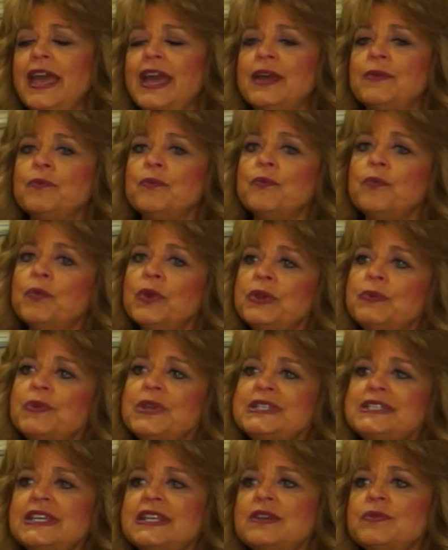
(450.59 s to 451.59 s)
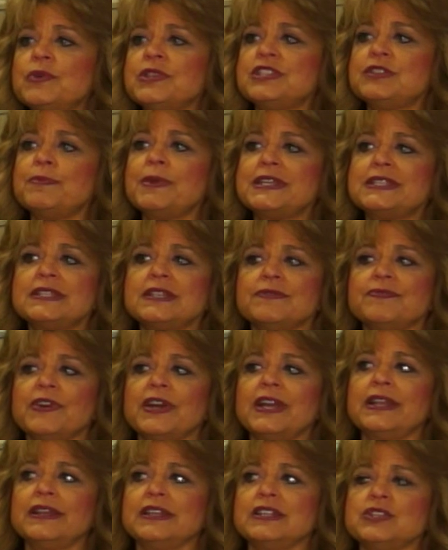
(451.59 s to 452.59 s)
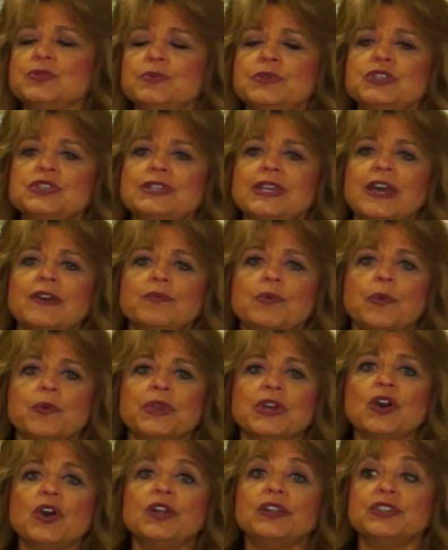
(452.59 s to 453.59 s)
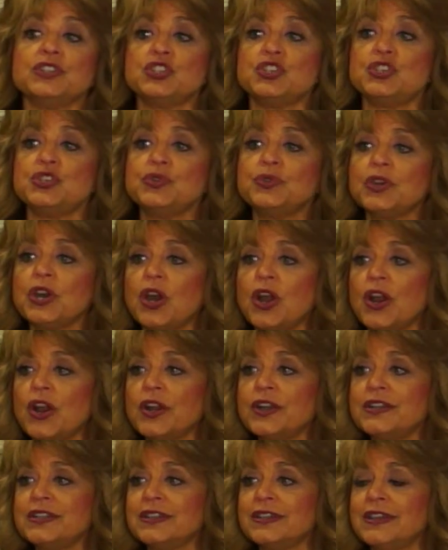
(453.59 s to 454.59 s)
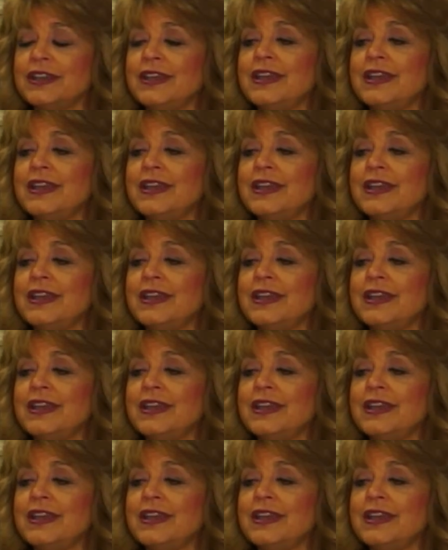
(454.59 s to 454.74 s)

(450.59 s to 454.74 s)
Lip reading: And when we did it with domestic violence, we used to have what we called a shoe card.